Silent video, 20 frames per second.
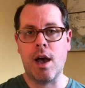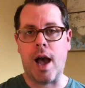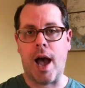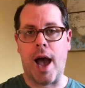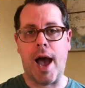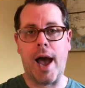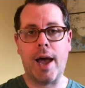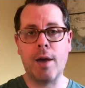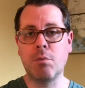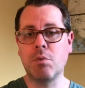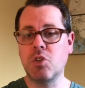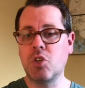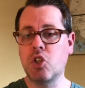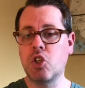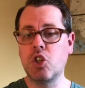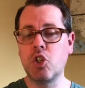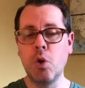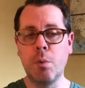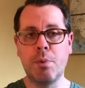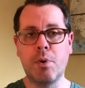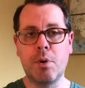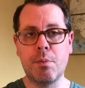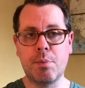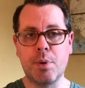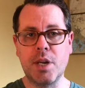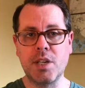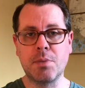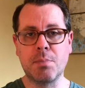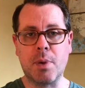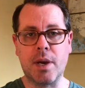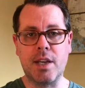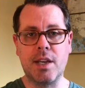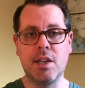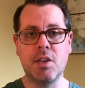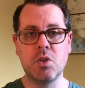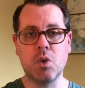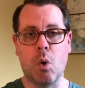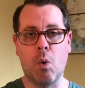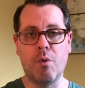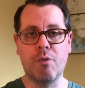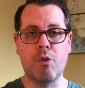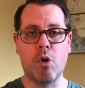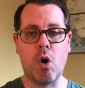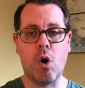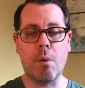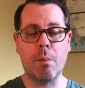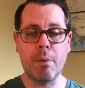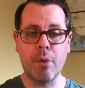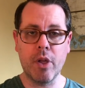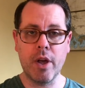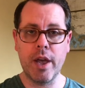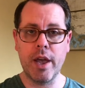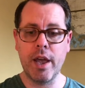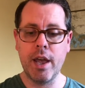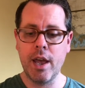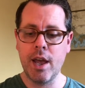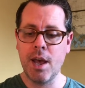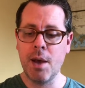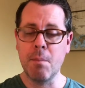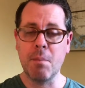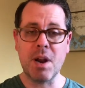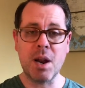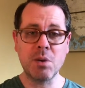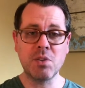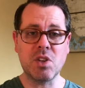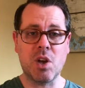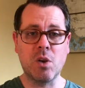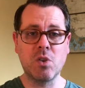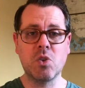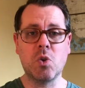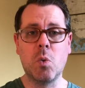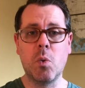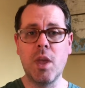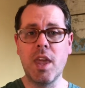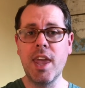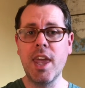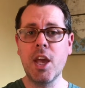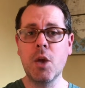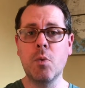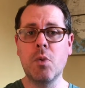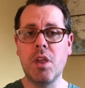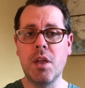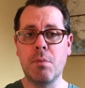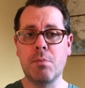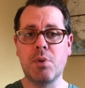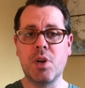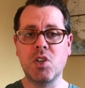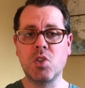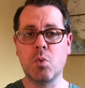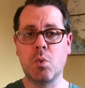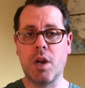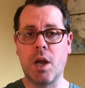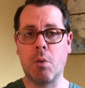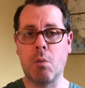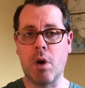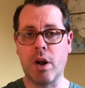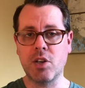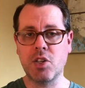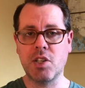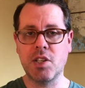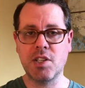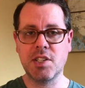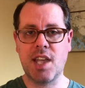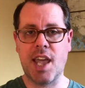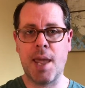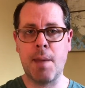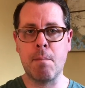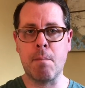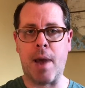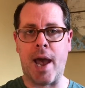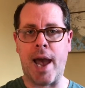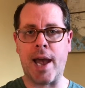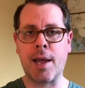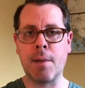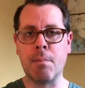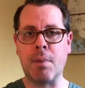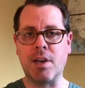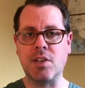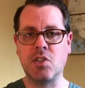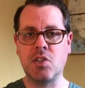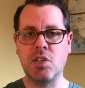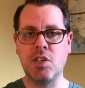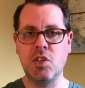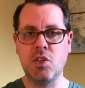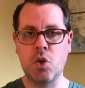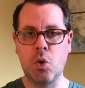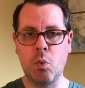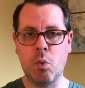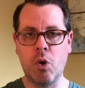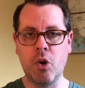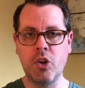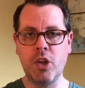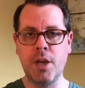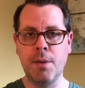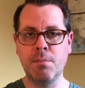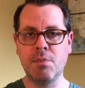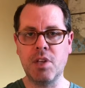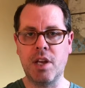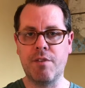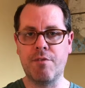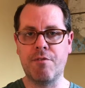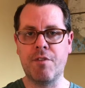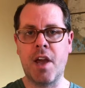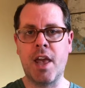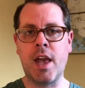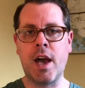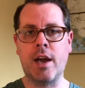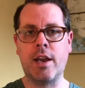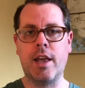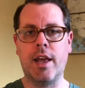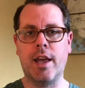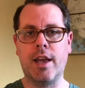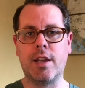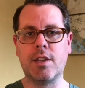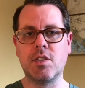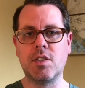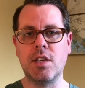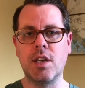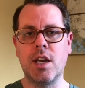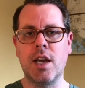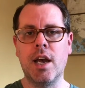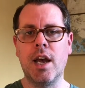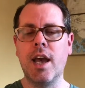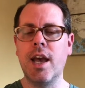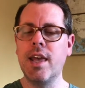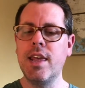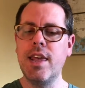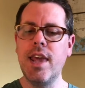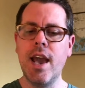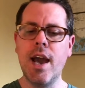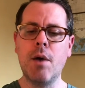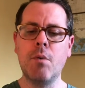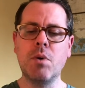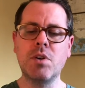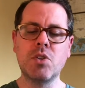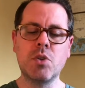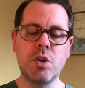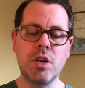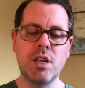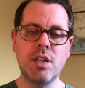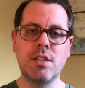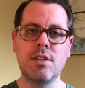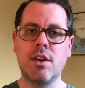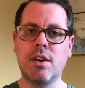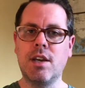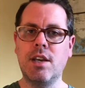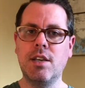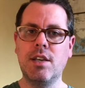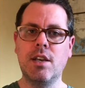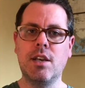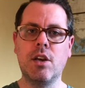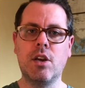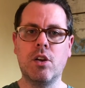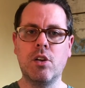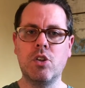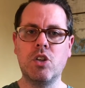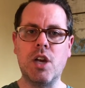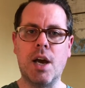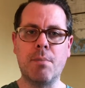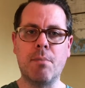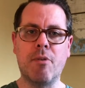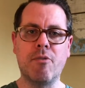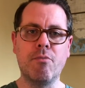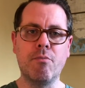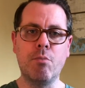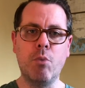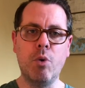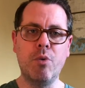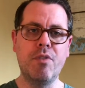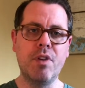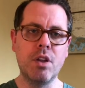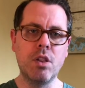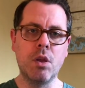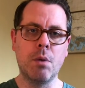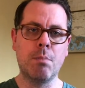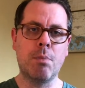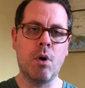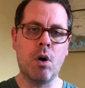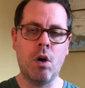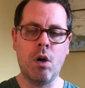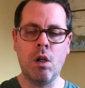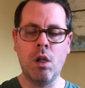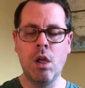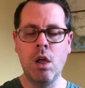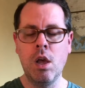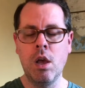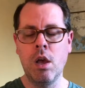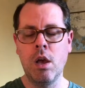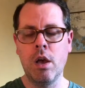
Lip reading: I was super impressed by his overall play, but I was also equally impressed when I watched this game back by Caesar Williams and Faion Hicks. Yeah, Western Kentucky did a good job of moving the ball